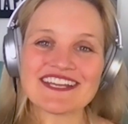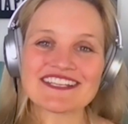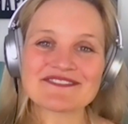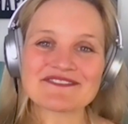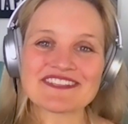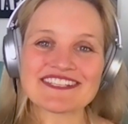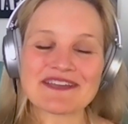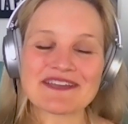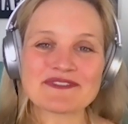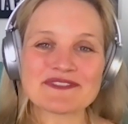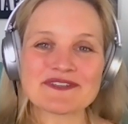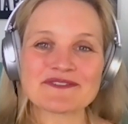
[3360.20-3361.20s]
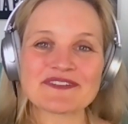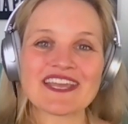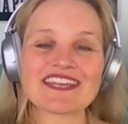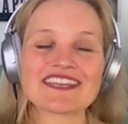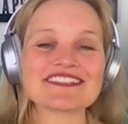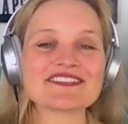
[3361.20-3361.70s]
us for this episode.
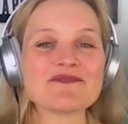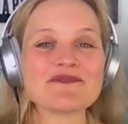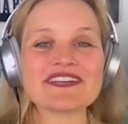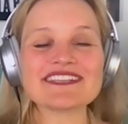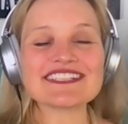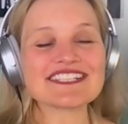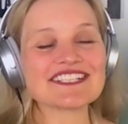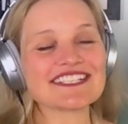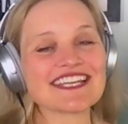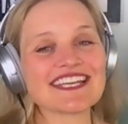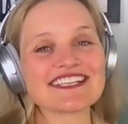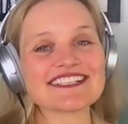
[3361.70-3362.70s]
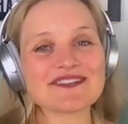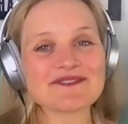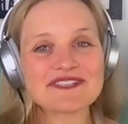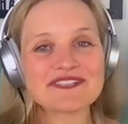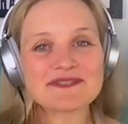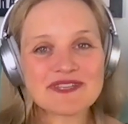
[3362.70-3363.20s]
And as always, today is
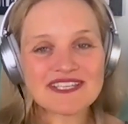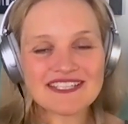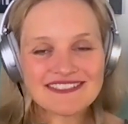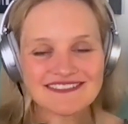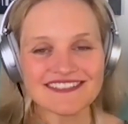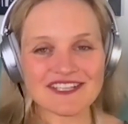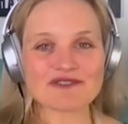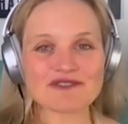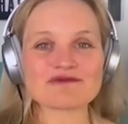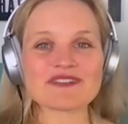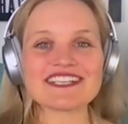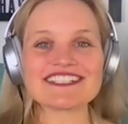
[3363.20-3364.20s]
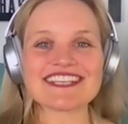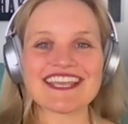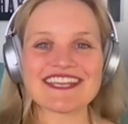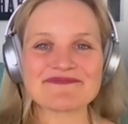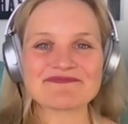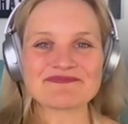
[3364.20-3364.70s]
going to be a great
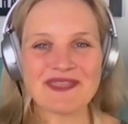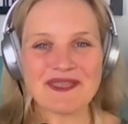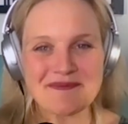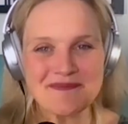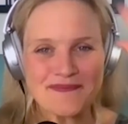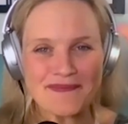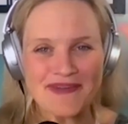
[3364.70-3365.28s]
day. Bye